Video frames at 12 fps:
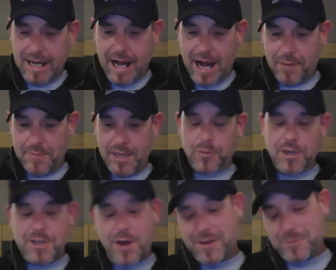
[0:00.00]
And
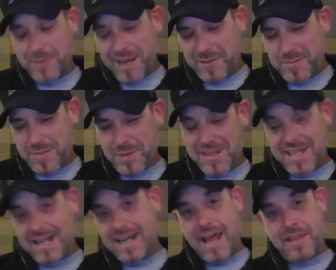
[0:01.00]
we have to be
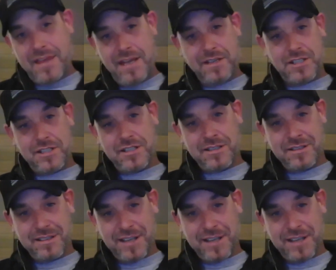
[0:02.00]
within an eighth inch,